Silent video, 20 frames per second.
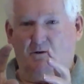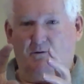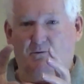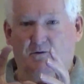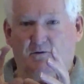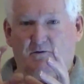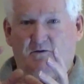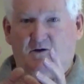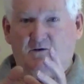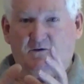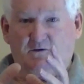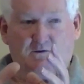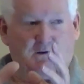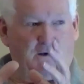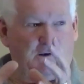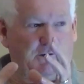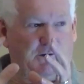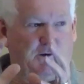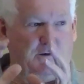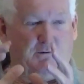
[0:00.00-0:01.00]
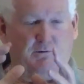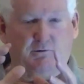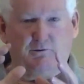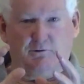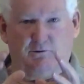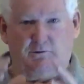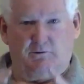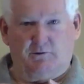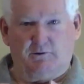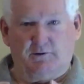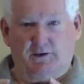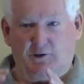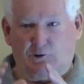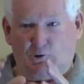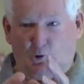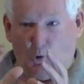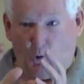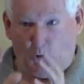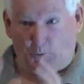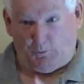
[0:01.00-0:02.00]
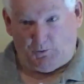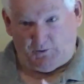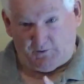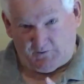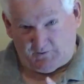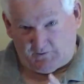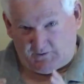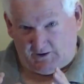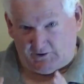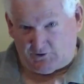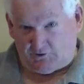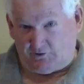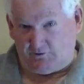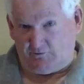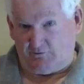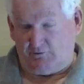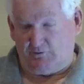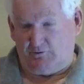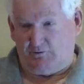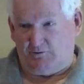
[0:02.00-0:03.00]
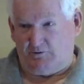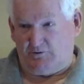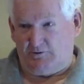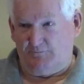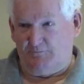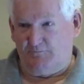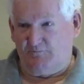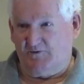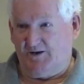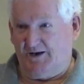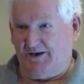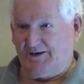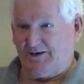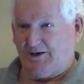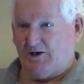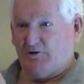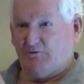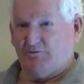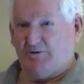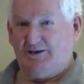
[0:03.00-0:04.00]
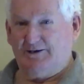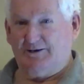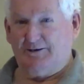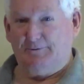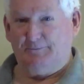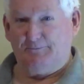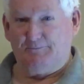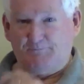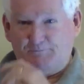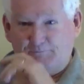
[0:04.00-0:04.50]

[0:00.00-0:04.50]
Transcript: that that statute law, that corporate statute law, had no value.